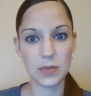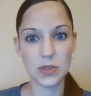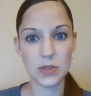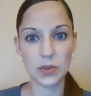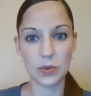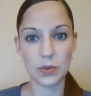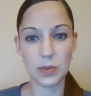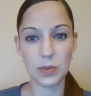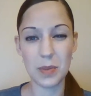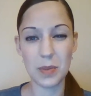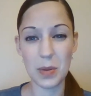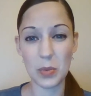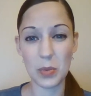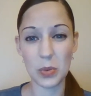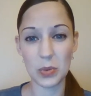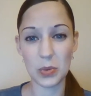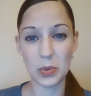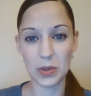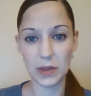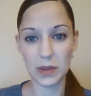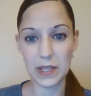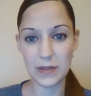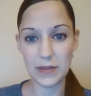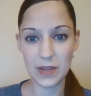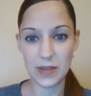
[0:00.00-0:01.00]
So remember,
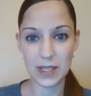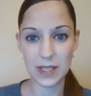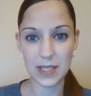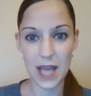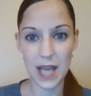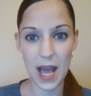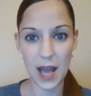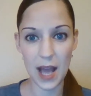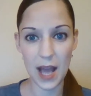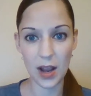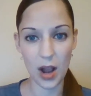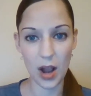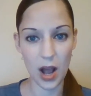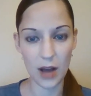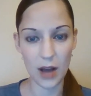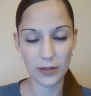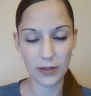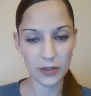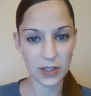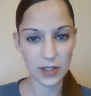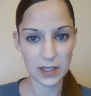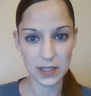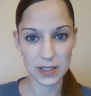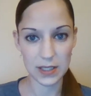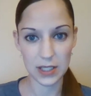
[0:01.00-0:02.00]
we're leaving tag off
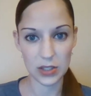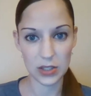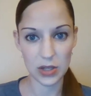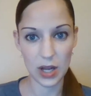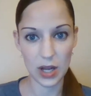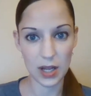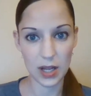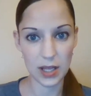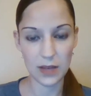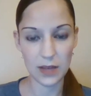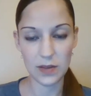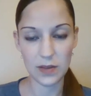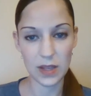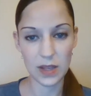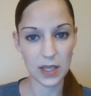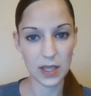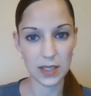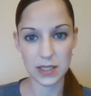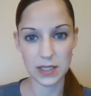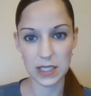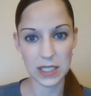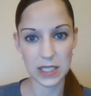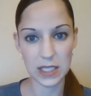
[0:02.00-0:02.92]
because they're not giving us the